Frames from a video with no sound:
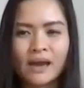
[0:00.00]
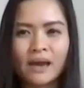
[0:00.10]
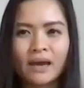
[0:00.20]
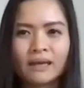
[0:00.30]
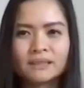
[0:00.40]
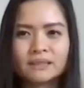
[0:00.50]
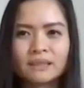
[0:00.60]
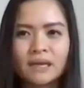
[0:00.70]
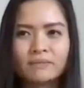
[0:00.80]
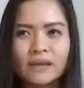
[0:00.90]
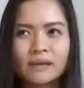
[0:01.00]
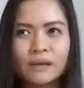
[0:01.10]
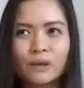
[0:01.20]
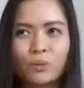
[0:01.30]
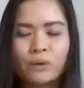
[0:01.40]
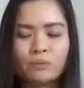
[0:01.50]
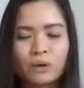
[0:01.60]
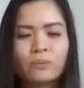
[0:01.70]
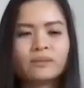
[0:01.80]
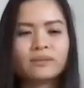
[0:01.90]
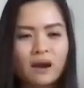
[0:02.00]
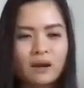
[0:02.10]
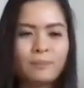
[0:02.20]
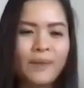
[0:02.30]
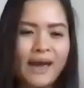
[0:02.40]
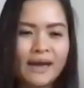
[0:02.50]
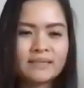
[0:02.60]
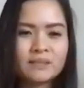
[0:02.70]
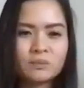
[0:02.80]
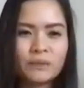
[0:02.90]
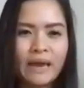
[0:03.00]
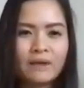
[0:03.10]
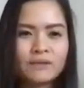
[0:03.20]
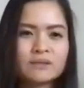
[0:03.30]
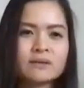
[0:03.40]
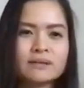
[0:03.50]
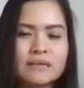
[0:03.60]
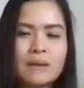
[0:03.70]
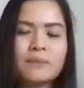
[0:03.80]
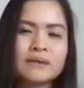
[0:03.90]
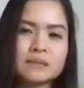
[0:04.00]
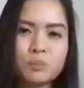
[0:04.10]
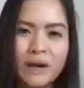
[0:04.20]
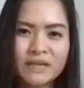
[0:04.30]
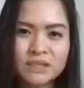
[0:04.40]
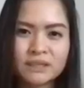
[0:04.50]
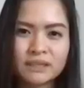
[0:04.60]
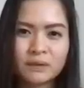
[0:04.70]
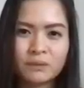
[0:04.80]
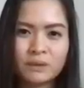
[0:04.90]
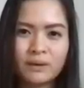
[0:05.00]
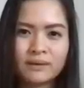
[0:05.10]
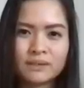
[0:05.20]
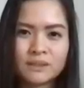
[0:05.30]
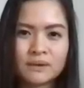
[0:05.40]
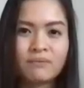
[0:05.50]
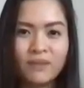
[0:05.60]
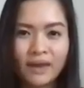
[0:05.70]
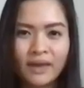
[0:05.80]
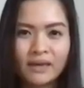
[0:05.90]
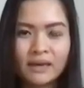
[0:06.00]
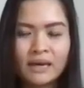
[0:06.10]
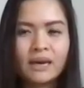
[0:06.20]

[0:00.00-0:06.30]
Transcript: I just love that when we're with our pets, we have a certain type of expression that we want to convey.